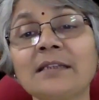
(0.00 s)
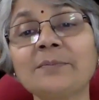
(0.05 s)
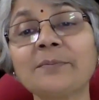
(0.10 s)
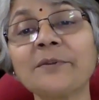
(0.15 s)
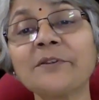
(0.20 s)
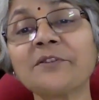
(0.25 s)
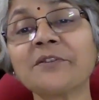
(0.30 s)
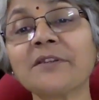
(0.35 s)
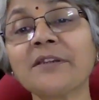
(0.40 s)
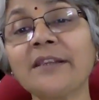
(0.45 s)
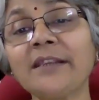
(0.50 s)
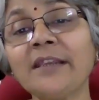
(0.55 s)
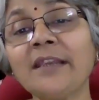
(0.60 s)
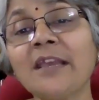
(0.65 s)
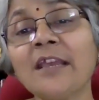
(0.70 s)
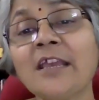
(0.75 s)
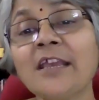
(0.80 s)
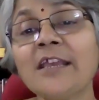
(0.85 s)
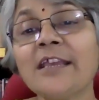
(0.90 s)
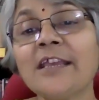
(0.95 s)
especially
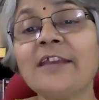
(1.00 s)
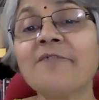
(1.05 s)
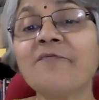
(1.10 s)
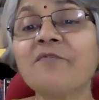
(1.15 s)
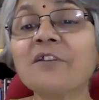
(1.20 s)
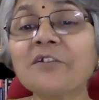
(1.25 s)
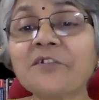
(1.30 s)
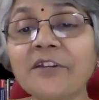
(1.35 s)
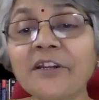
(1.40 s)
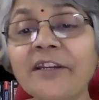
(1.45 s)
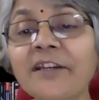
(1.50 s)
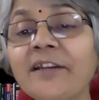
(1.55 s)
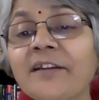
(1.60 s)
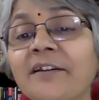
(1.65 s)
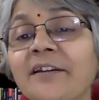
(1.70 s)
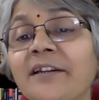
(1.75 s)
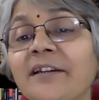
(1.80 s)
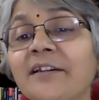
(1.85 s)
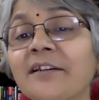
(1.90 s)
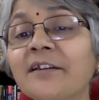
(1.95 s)
if the
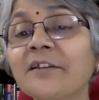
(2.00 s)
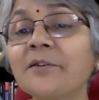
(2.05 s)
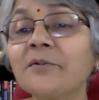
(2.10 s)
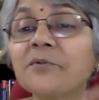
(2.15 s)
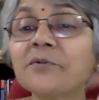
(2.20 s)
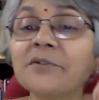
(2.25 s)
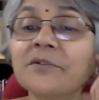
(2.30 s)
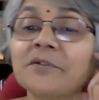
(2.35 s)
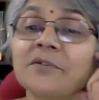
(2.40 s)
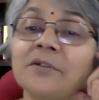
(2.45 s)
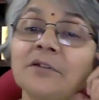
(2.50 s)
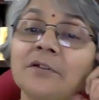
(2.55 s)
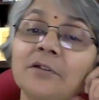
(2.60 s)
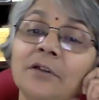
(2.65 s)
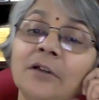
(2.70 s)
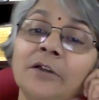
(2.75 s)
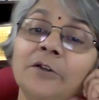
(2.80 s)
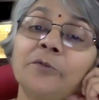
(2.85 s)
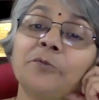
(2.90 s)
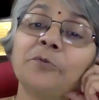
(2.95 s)
training data used
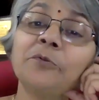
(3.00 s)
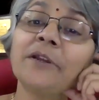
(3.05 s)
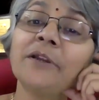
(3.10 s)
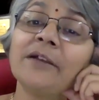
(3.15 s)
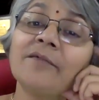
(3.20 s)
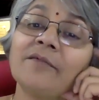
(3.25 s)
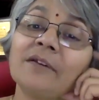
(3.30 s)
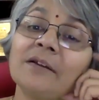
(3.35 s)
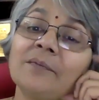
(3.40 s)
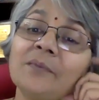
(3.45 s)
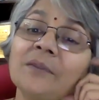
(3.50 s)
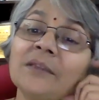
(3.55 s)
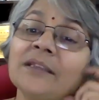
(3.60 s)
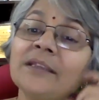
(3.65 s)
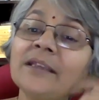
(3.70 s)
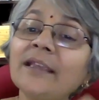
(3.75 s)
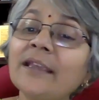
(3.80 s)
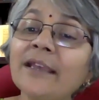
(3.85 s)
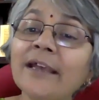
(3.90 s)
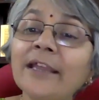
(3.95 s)
to develop
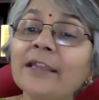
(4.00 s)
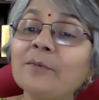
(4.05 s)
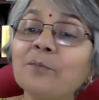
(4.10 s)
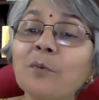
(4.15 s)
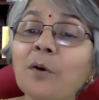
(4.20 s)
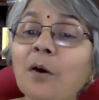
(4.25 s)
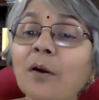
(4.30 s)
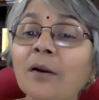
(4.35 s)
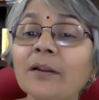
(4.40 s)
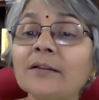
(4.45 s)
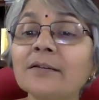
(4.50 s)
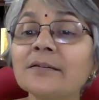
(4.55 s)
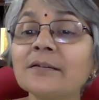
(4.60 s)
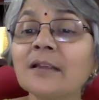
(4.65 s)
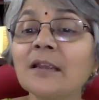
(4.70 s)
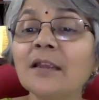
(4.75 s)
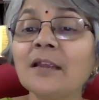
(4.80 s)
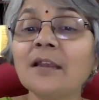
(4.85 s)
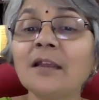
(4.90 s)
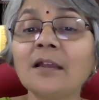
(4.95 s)
the AI models
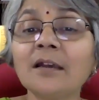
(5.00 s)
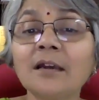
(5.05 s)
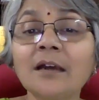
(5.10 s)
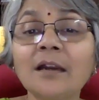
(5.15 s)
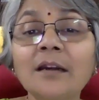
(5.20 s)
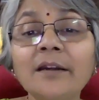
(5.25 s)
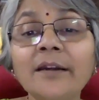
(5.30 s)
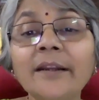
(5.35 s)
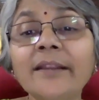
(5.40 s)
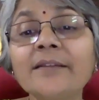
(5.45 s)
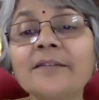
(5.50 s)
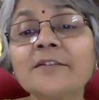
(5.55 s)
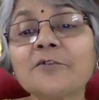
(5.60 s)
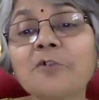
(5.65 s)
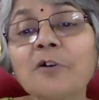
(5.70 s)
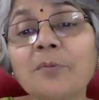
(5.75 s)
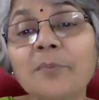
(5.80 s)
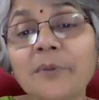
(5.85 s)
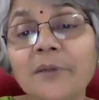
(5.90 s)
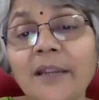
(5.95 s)
contains
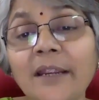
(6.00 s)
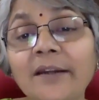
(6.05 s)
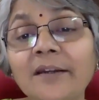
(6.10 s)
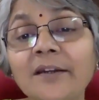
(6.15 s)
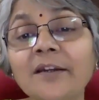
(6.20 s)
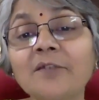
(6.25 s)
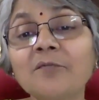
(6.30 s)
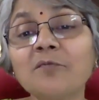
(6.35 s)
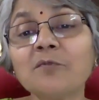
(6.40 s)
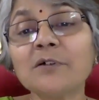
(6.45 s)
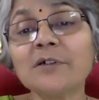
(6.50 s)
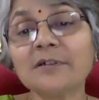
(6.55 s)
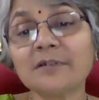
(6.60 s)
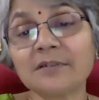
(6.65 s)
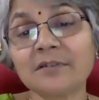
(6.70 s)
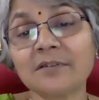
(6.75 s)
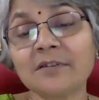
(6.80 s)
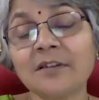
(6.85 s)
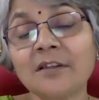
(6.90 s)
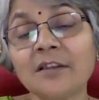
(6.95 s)
copyrighted
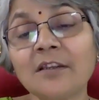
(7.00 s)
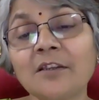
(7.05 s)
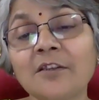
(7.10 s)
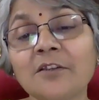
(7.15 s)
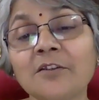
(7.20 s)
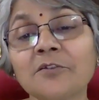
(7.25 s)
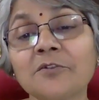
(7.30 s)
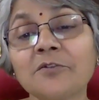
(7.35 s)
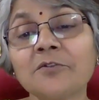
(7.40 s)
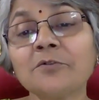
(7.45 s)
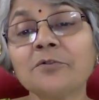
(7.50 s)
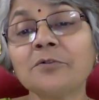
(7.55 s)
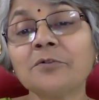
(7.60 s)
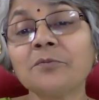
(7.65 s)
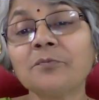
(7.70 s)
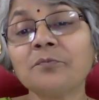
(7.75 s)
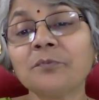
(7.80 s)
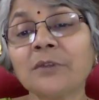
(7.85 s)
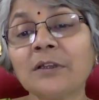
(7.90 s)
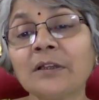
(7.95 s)
works.
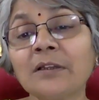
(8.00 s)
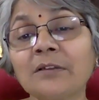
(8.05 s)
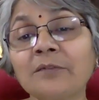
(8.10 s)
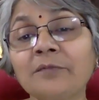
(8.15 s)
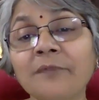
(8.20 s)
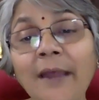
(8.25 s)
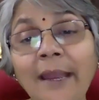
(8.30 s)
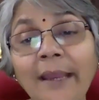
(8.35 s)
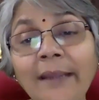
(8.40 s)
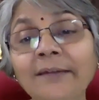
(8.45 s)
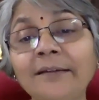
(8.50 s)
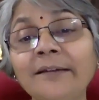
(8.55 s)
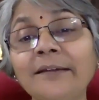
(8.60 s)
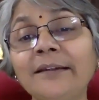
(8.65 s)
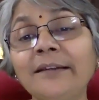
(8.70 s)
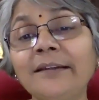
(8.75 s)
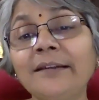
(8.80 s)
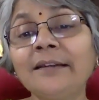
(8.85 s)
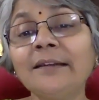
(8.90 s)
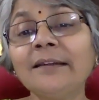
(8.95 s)
So
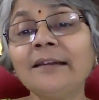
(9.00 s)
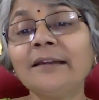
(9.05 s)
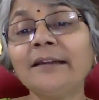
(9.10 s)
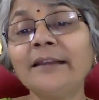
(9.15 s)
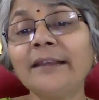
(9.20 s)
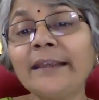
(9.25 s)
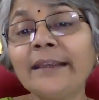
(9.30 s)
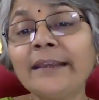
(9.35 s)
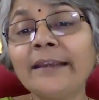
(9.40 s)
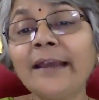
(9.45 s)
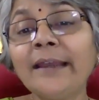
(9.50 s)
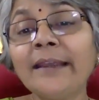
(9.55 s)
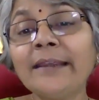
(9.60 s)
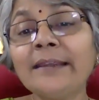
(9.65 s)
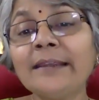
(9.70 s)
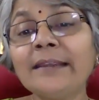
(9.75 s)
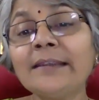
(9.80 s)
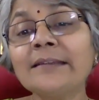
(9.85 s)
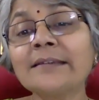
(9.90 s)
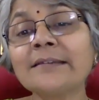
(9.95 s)
finally,
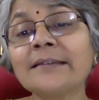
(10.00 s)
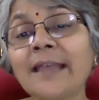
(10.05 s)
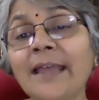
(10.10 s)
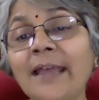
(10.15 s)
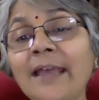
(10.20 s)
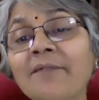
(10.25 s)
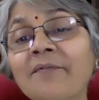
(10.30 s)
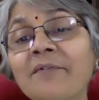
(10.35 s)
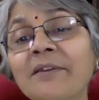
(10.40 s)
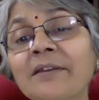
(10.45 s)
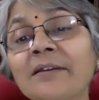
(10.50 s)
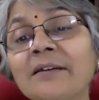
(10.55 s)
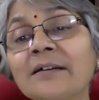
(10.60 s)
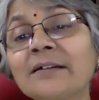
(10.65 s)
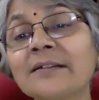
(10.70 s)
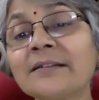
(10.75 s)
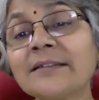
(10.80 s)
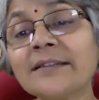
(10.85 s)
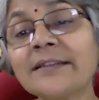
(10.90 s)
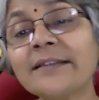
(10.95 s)
AI is having
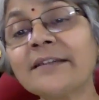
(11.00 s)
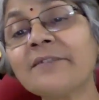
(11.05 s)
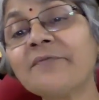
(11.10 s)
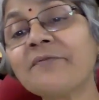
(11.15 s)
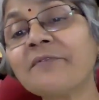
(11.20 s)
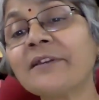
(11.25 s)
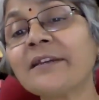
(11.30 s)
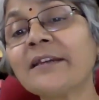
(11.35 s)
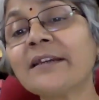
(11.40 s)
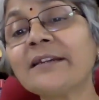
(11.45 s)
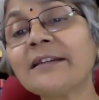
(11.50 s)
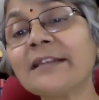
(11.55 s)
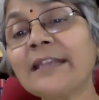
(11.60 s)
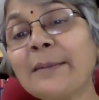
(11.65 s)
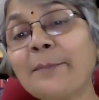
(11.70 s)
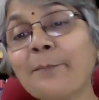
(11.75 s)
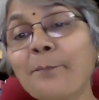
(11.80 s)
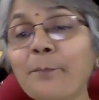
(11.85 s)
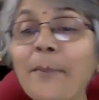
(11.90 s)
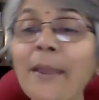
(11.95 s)
a significant
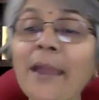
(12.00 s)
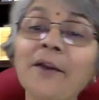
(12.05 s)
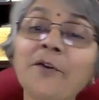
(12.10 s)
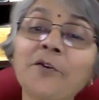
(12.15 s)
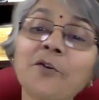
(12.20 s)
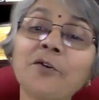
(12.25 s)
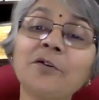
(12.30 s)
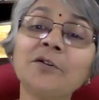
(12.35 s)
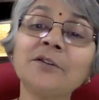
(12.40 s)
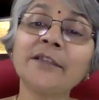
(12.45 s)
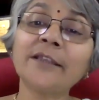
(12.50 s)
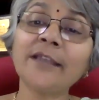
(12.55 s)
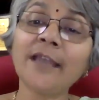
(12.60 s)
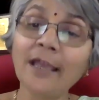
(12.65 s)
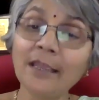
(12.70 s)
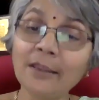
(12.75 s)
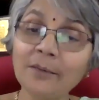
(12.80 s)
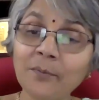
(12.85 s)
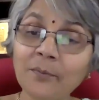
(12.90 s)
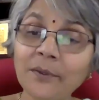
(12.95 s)
impact on the
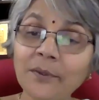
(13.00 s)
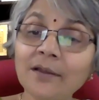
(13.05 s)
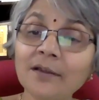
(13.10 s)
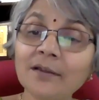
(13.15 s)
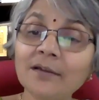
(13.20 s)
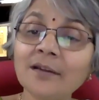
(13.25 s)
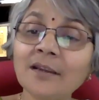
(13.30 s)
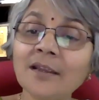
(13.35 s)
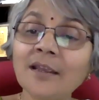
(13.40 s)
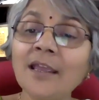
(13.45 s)
IPR,